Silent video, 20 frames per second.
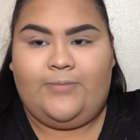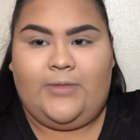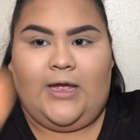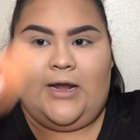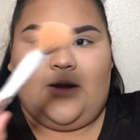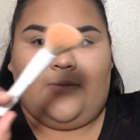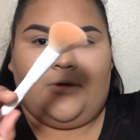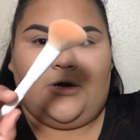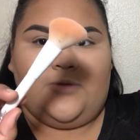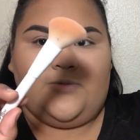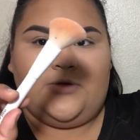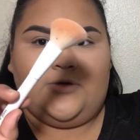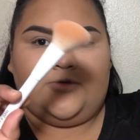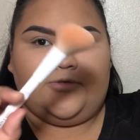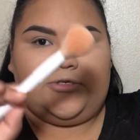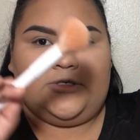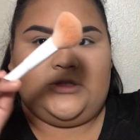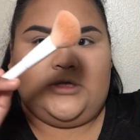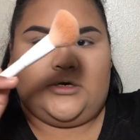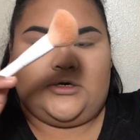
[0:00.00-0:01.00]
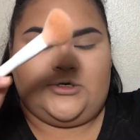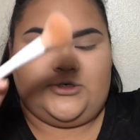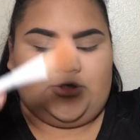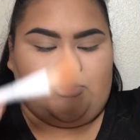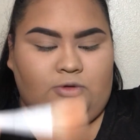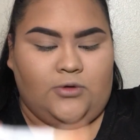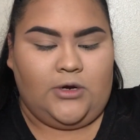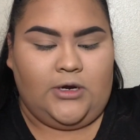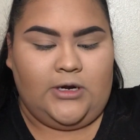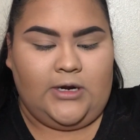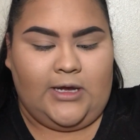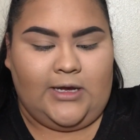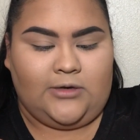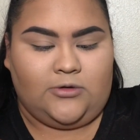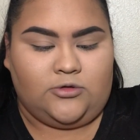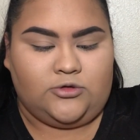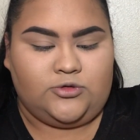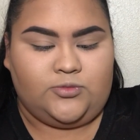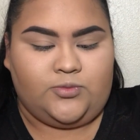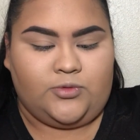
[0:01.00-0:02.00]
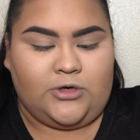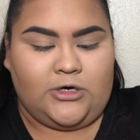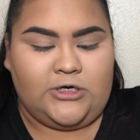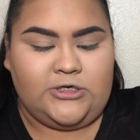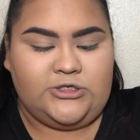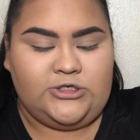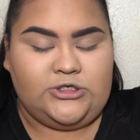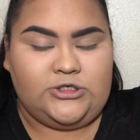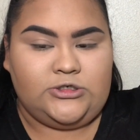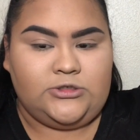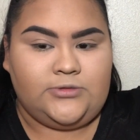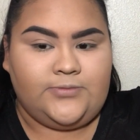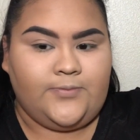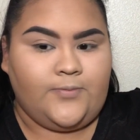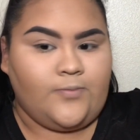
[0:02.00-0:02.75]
And I'm gonna be using the contouring angled brush.